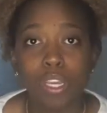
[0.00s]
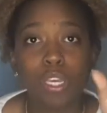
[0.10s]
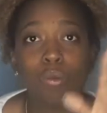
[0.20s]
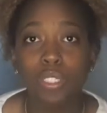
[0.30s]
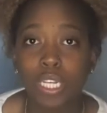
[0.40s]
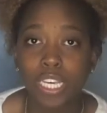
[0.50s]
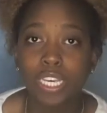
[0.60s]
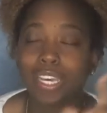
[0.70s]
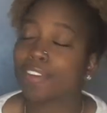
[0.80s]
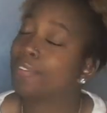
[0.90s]
it was
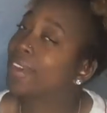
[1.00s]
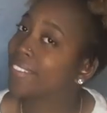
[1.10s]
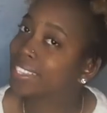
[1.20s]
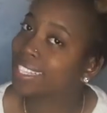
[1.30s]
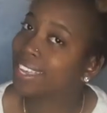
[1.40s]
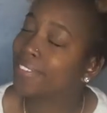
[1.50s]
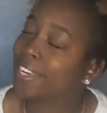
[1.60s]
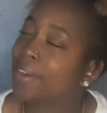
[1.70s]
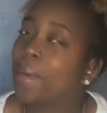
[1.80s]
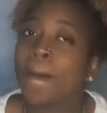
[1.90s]
lit if you haven't seen that
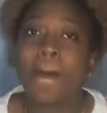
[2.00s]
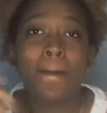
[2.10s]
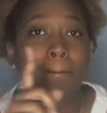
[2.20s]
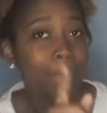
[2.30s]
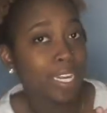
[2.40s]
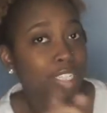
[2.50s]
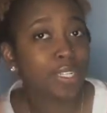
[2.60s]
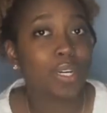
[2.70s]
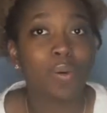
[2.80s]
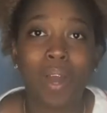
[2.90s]
video make sure you
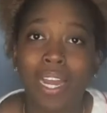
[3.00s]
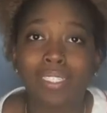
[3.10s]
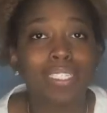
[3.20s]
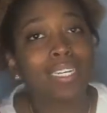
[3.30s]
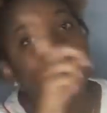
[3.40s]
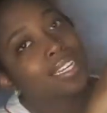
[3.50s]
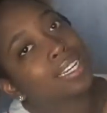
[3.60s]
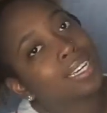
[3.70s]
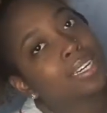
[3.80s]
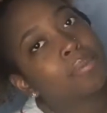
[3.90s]
go watch it
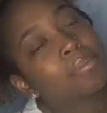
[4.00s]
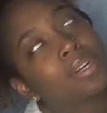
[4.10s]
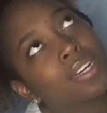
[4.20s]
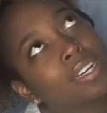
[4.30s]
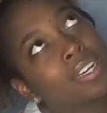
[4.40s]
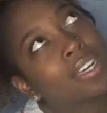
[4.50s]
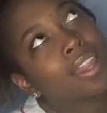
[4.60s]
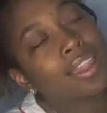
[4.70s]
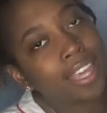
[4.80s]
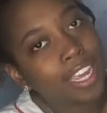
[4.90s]
click up
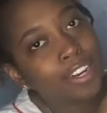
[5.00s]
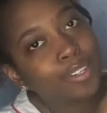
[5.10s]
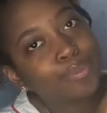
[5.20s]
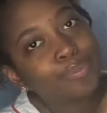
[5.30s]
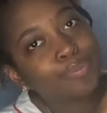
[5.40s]
there